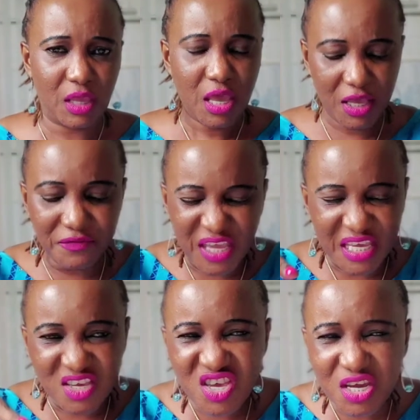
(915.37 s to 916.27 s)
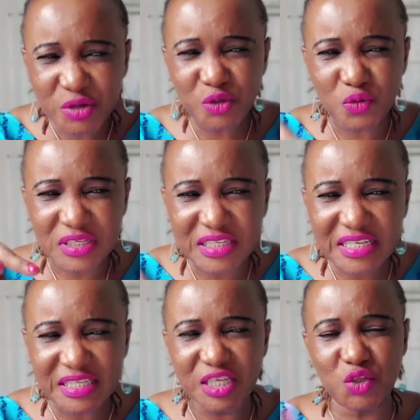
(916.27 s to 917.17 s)
If they hear you
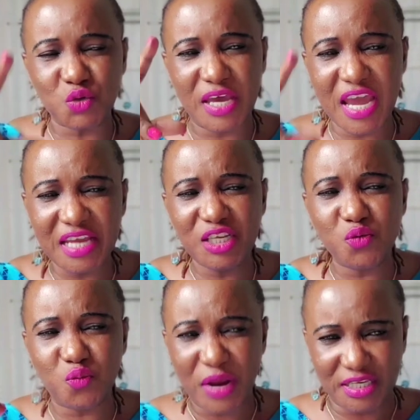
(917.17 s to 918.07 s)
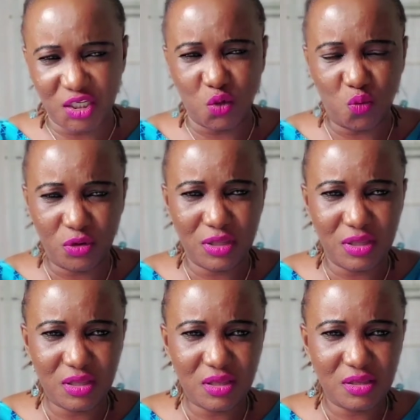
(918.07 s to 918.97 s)
listening to any radio,
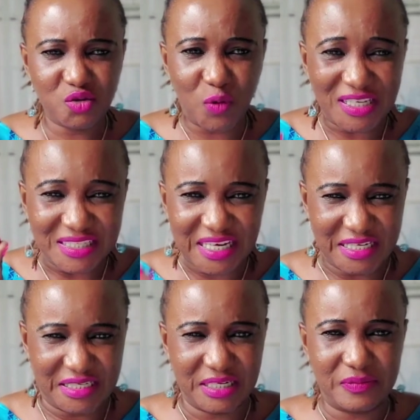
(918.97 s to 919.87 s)
you are dead.